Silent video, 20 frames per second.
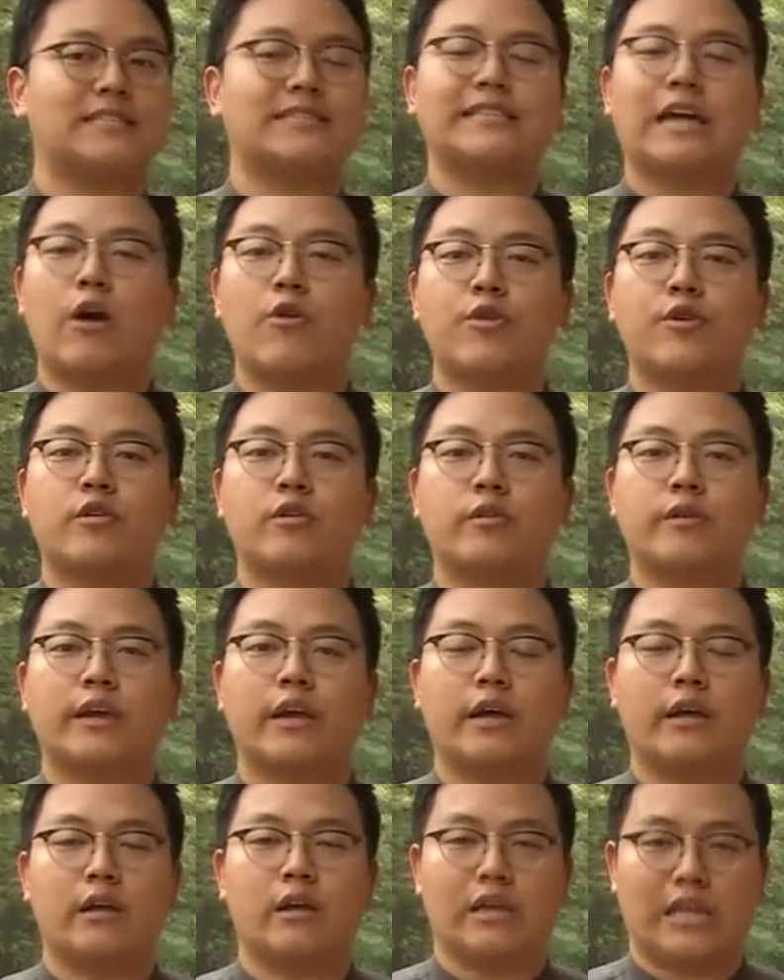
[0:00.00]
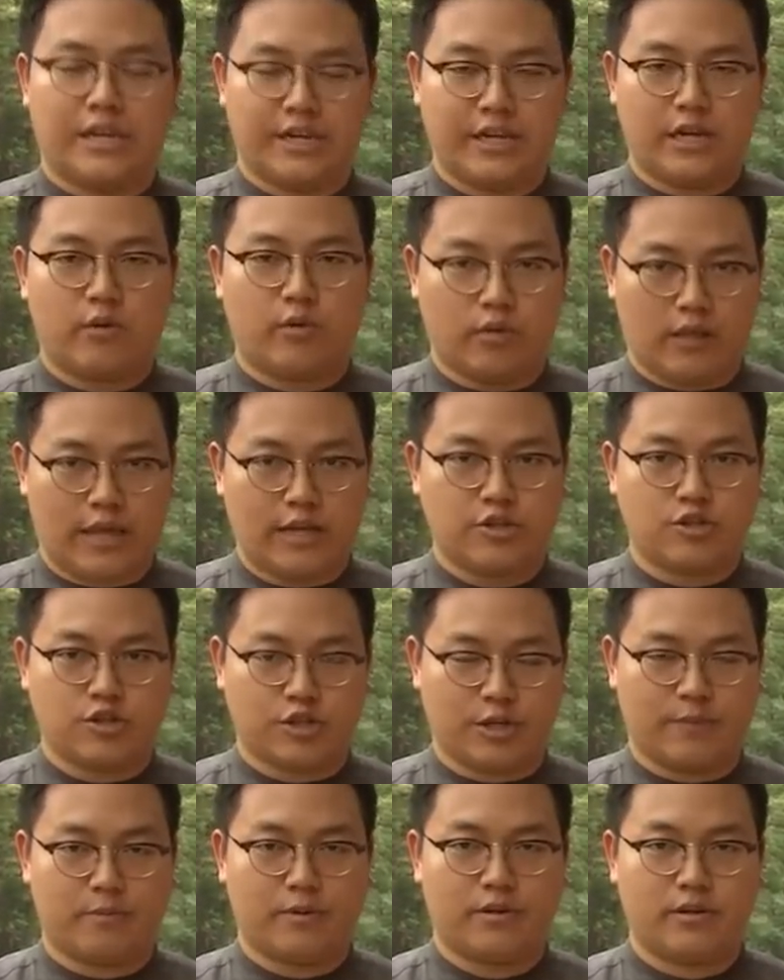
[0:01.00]
in South Korea-India
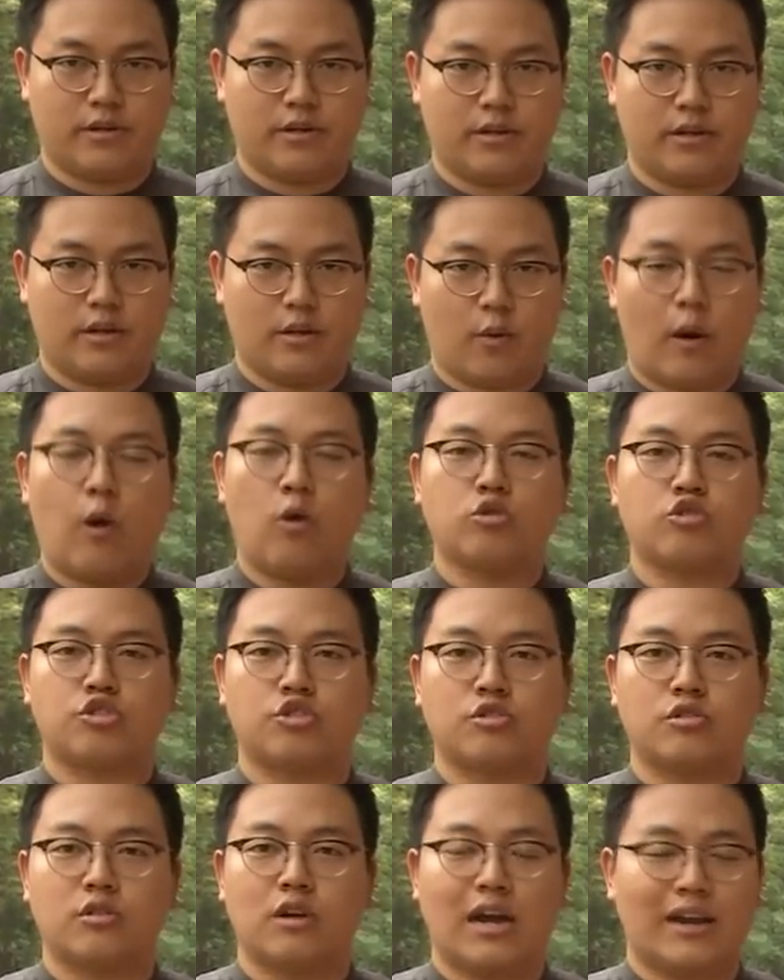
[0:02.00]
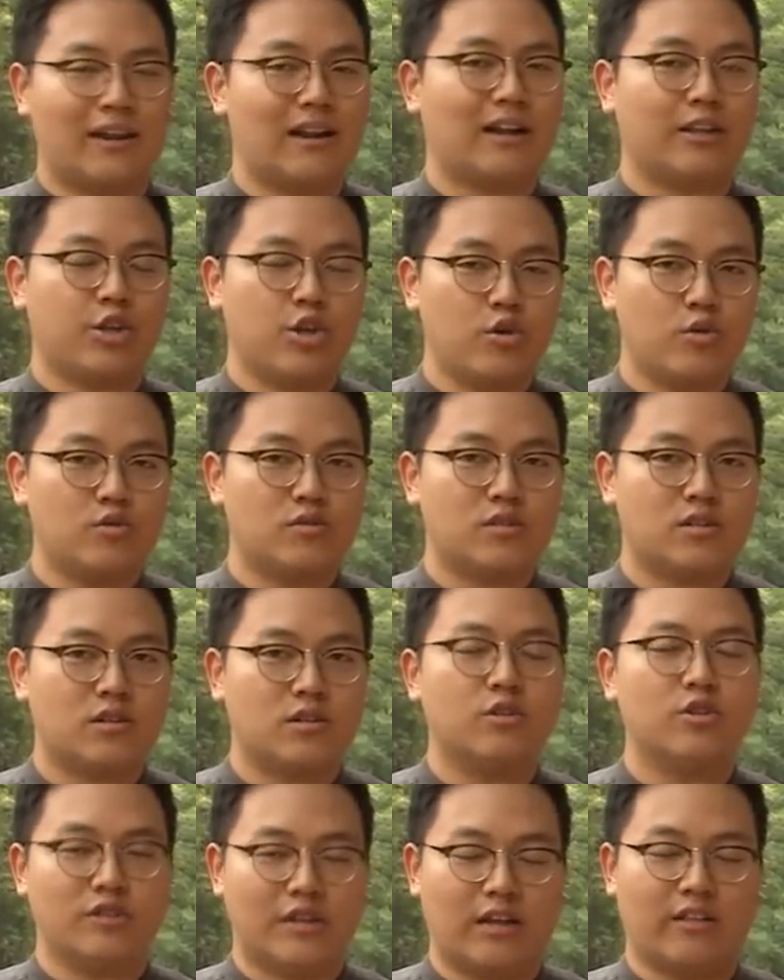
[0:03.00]
relationship. Hwang Ho-jun, Arirang News,
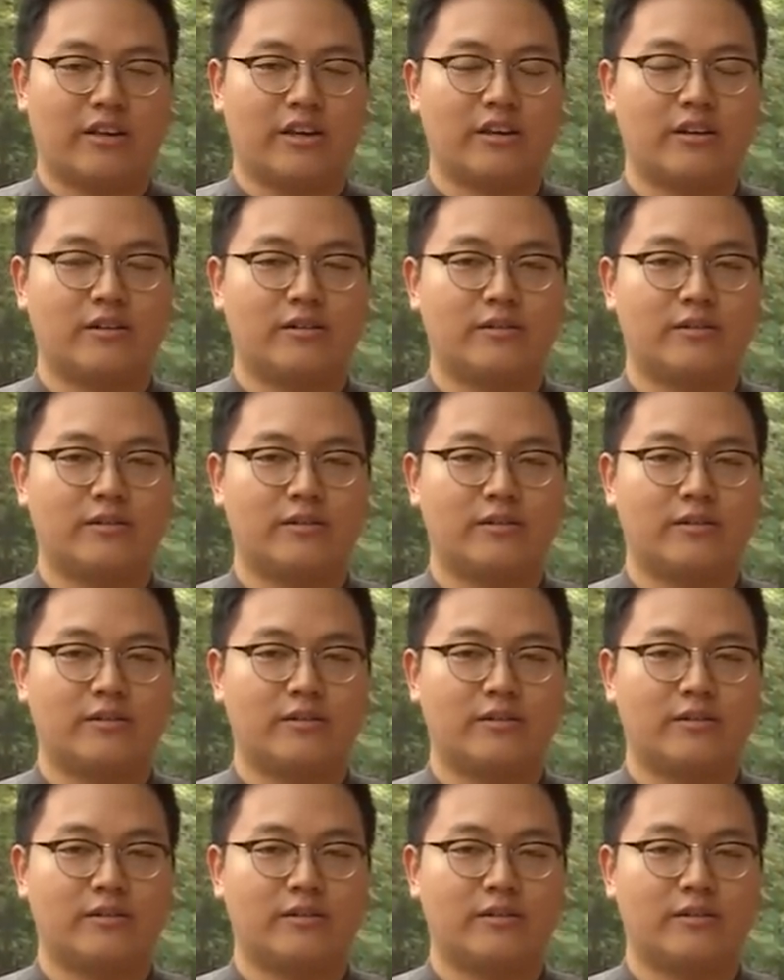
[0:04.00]
New Delhi.